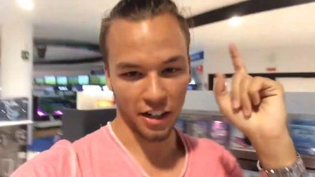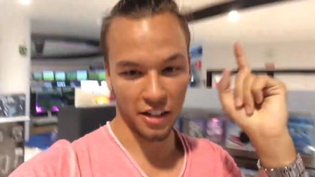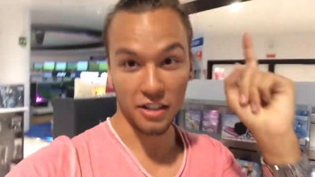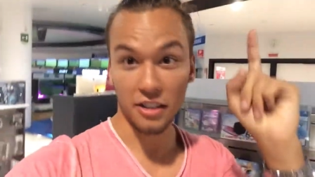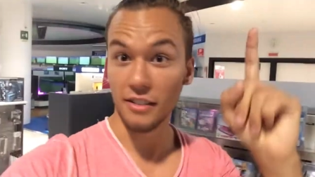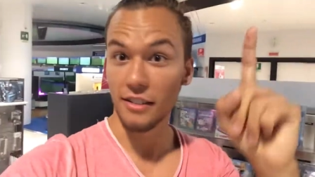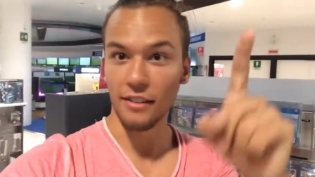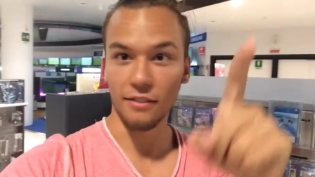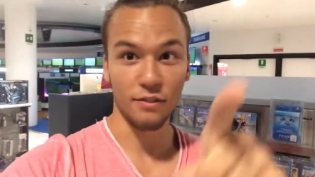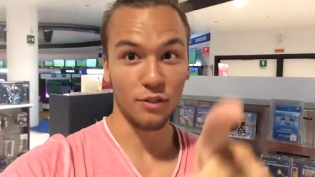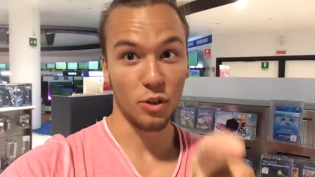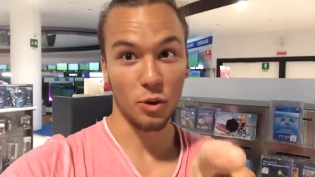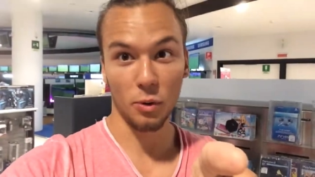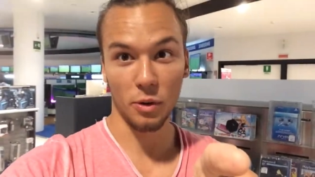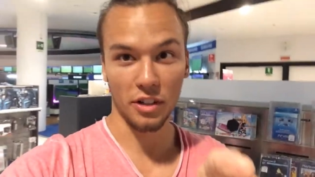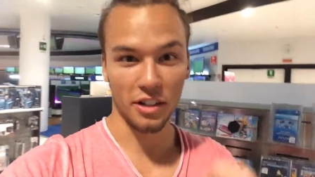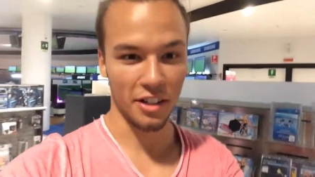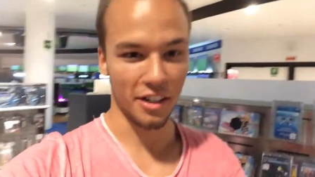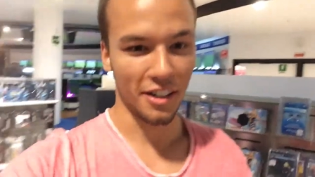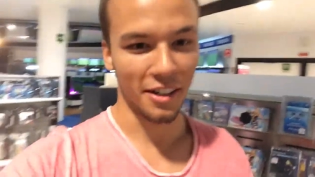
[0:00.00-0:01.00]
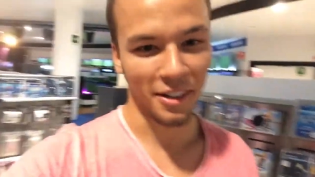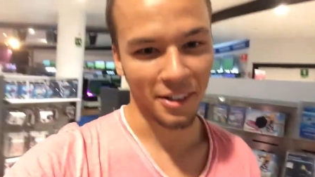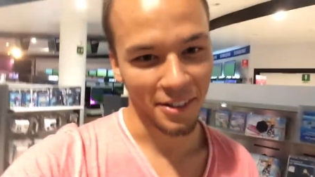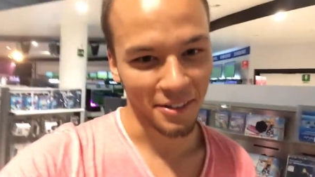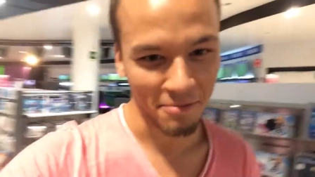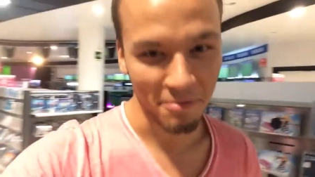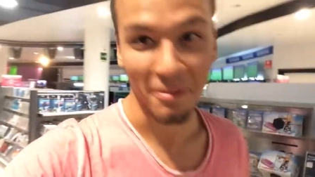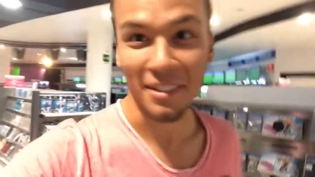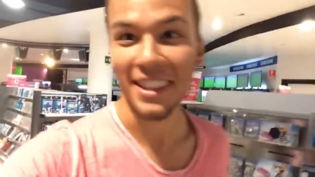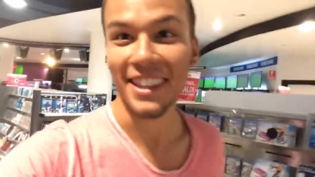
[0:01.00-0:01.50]
I have no idea,
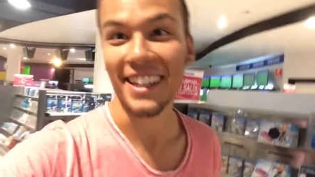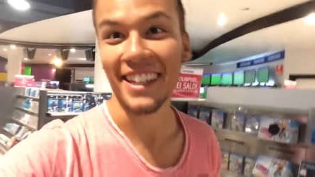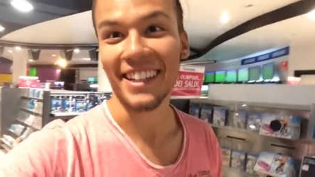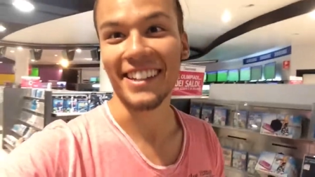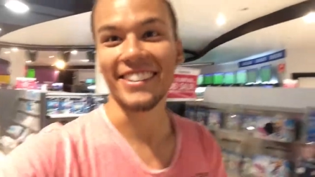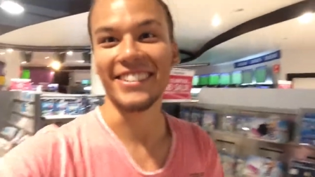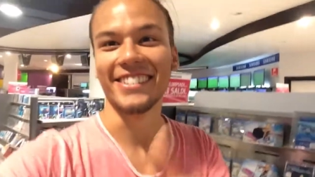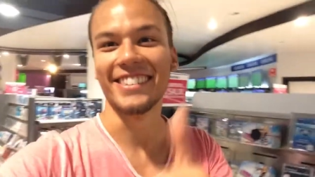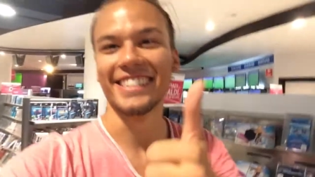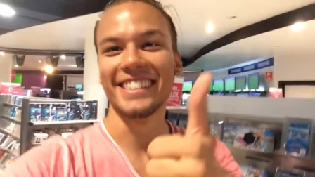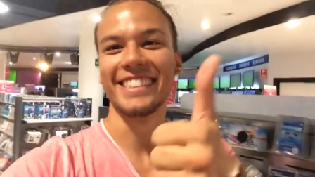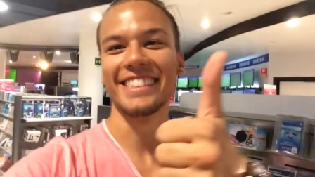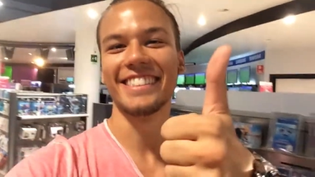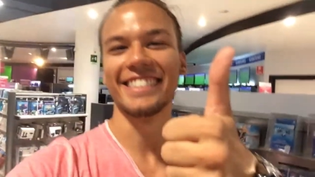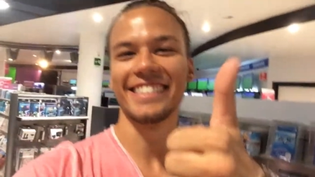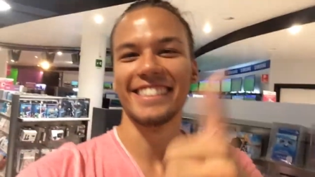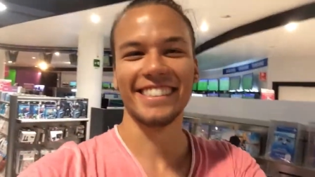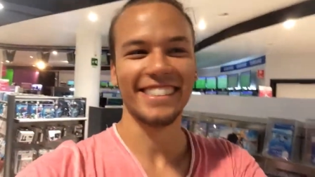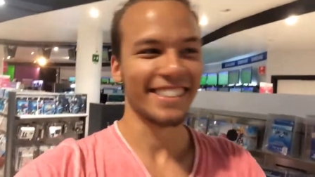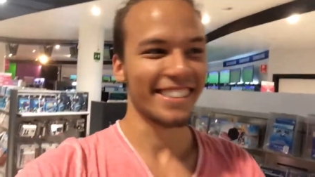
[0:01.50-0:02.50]
but thank you. Pedro.